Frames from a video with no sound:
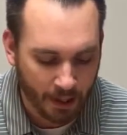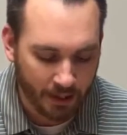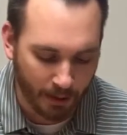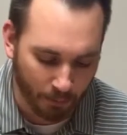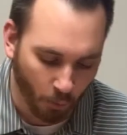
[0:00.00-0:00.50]

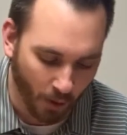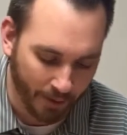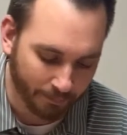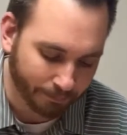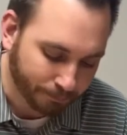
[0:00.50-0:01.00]
Number
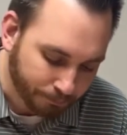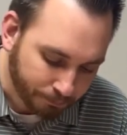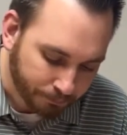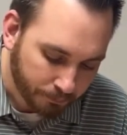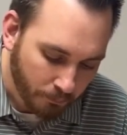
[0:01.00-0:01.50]
one,
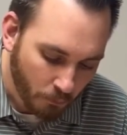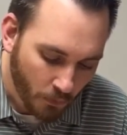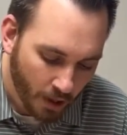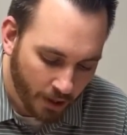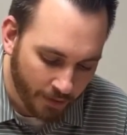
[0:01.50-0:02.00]

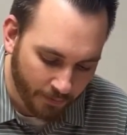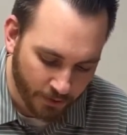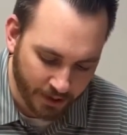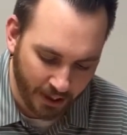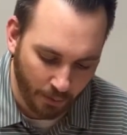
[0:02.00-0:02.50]
the
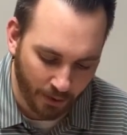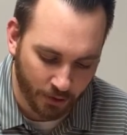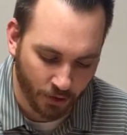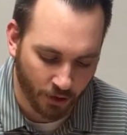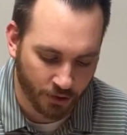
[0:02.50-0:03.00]
first thing I want
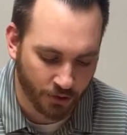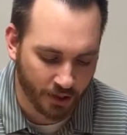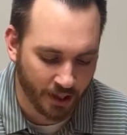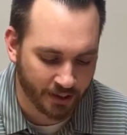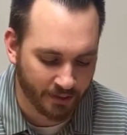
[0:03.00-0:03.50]
to draw to
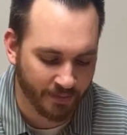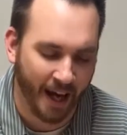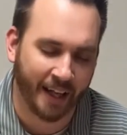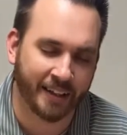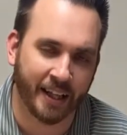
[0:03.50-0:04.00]
is the
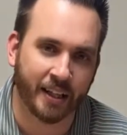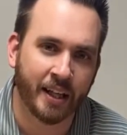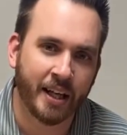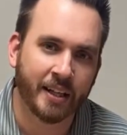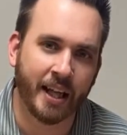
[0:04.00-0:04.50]
fact
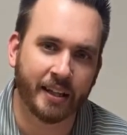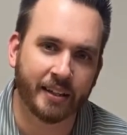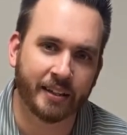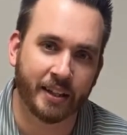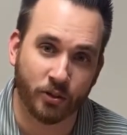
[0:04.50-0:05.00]

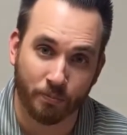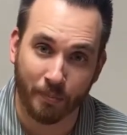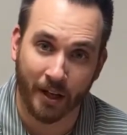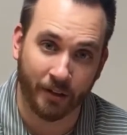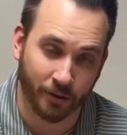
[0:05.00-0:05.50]
that this
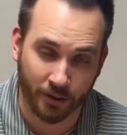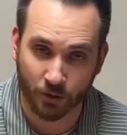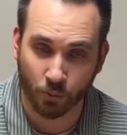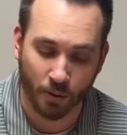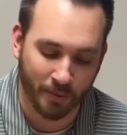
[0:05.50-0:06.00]
mother,
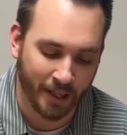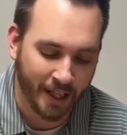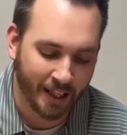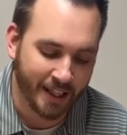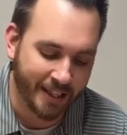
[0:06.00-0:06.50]
this woman,
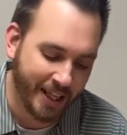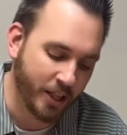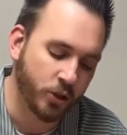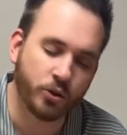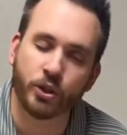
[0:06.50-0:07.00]

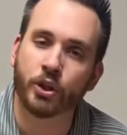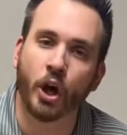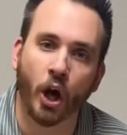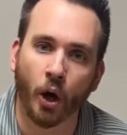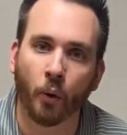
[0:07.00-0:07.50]
continued to
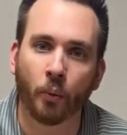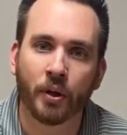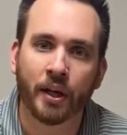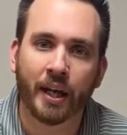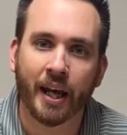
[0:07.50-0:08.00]
go.
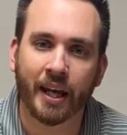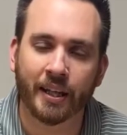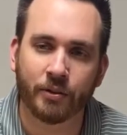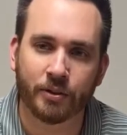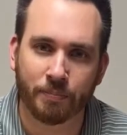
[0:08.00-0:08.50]
And
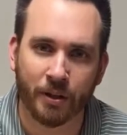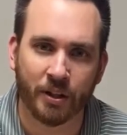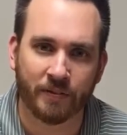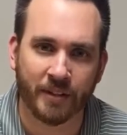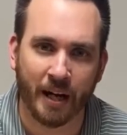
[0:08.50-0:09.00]
there's a
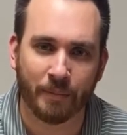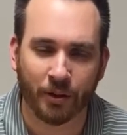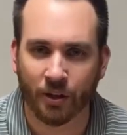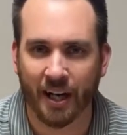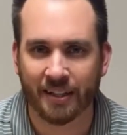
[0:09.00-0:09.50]
period of time
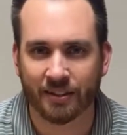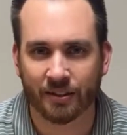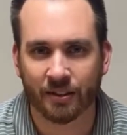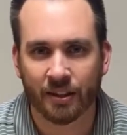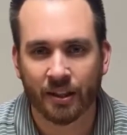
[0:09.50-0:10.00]
that
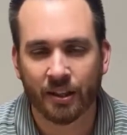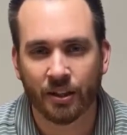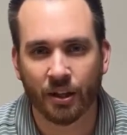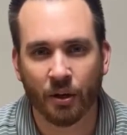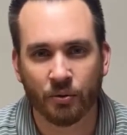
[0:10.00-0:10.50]
Christ,
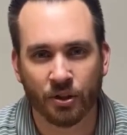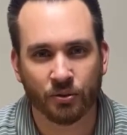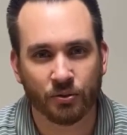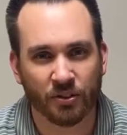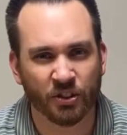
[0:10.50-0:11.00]
you know,
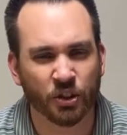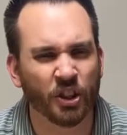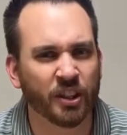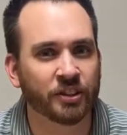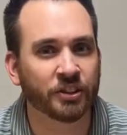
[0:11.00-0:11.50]
just
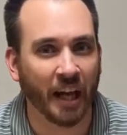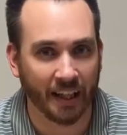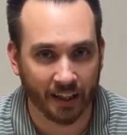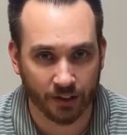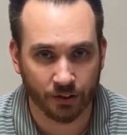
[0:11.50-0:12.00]
stood in
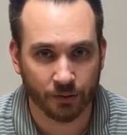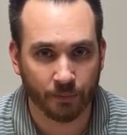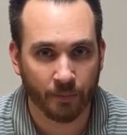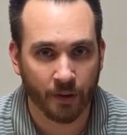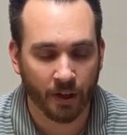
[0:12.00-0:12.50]
silence.
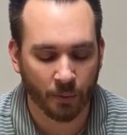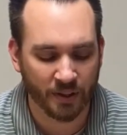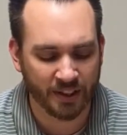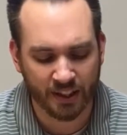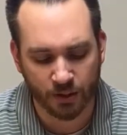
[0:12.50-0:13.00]

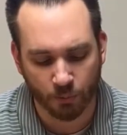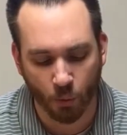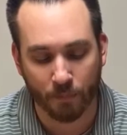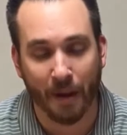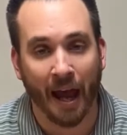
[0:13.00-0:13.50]
We see this
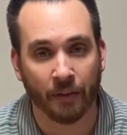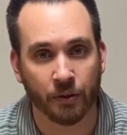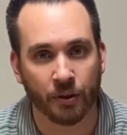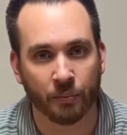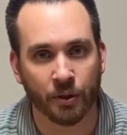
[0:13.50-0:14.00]
more in
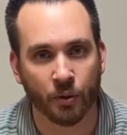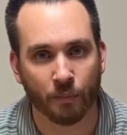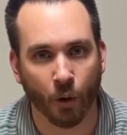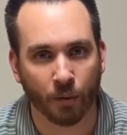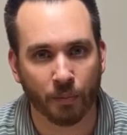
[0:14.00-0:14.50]
Matthew than we do
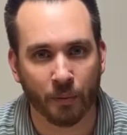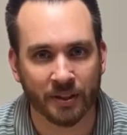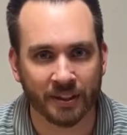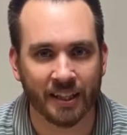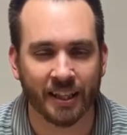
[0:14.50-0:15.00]
in Mark, but we
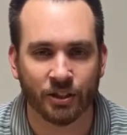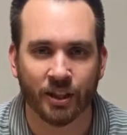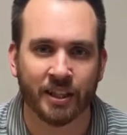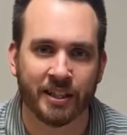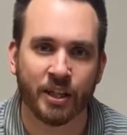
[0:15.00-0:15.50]
see that she
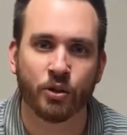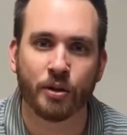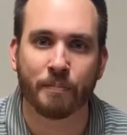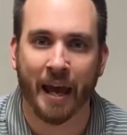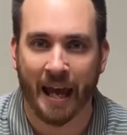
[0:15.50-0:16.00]
continued
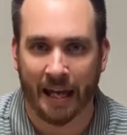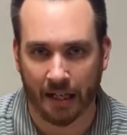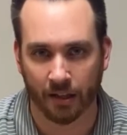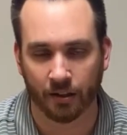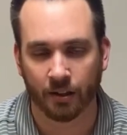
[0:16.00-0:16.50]
to
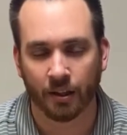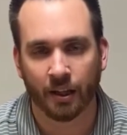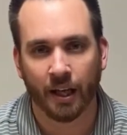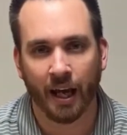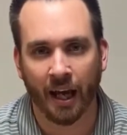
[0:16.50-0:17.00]
beg.
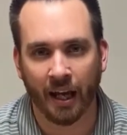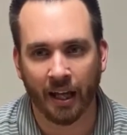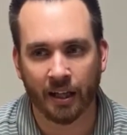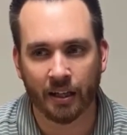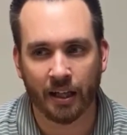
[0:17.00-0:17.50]

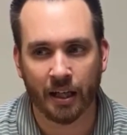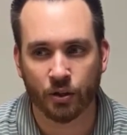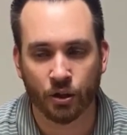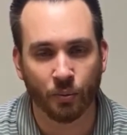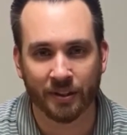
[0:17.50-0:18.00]
And
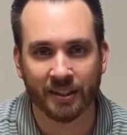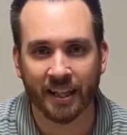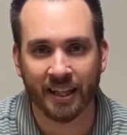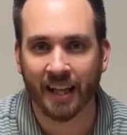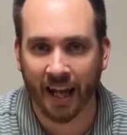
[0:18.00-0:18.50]
she wasn't
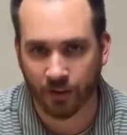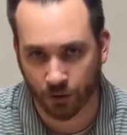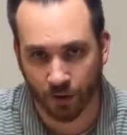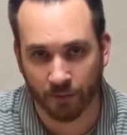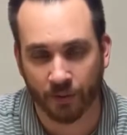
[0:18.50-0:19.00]
getting the
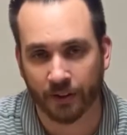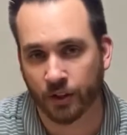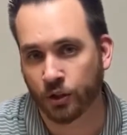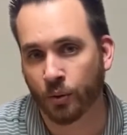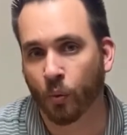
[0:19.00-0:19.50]
answer up front
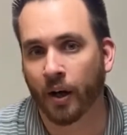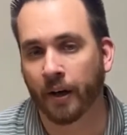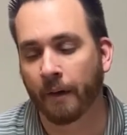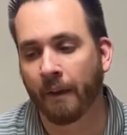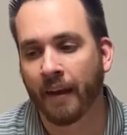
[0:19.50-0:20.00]
that she
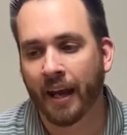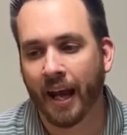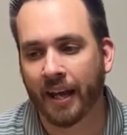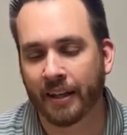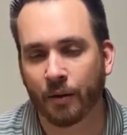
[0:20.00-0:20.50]
wanted.
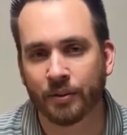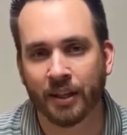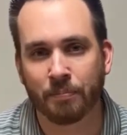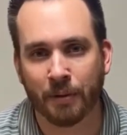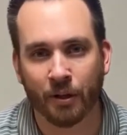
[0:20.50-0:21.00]
And there was
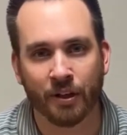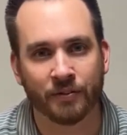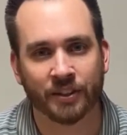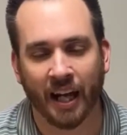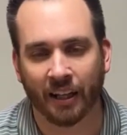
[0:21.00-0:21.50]
a period of
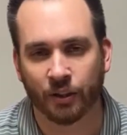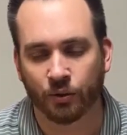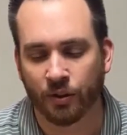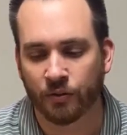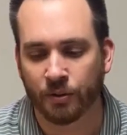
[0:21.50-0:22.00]
silence,
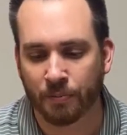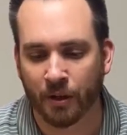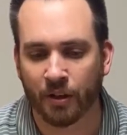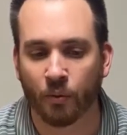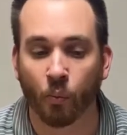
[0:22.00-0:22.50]
or there was a
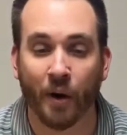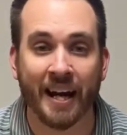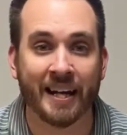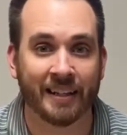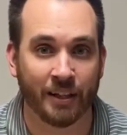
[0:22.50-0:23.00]
period of
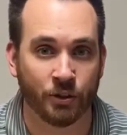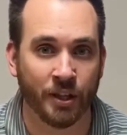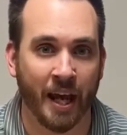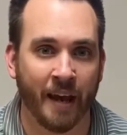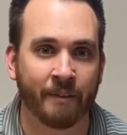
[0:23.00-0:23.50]
waiting that she
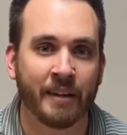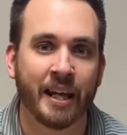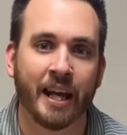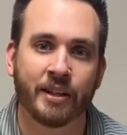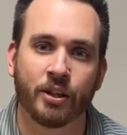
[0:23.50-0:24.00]
had
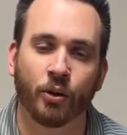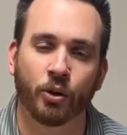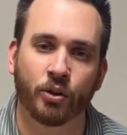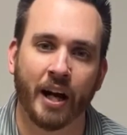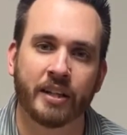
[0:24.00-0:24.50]
until
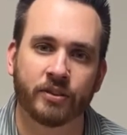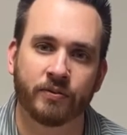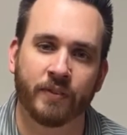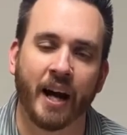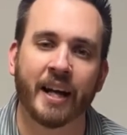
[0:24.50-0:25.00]
Christ
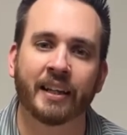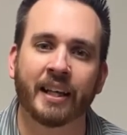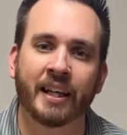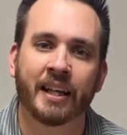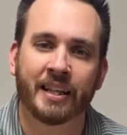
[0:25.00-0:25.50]

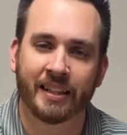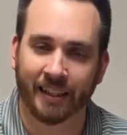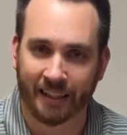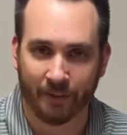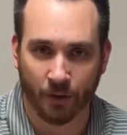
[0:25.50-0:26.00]
finally
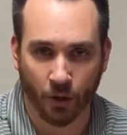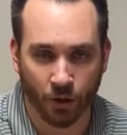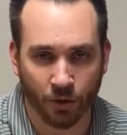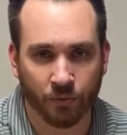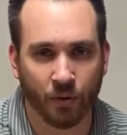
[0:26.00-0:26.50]
delivered
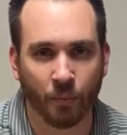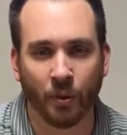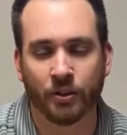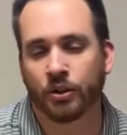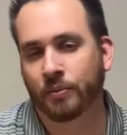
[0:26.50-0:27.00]
her from
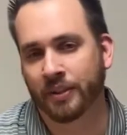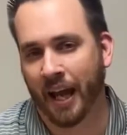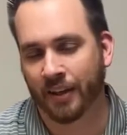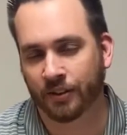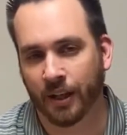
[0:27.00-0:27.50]
what she was
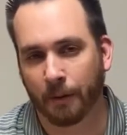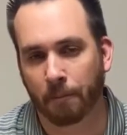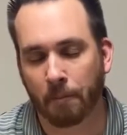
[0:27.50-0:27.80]
asking.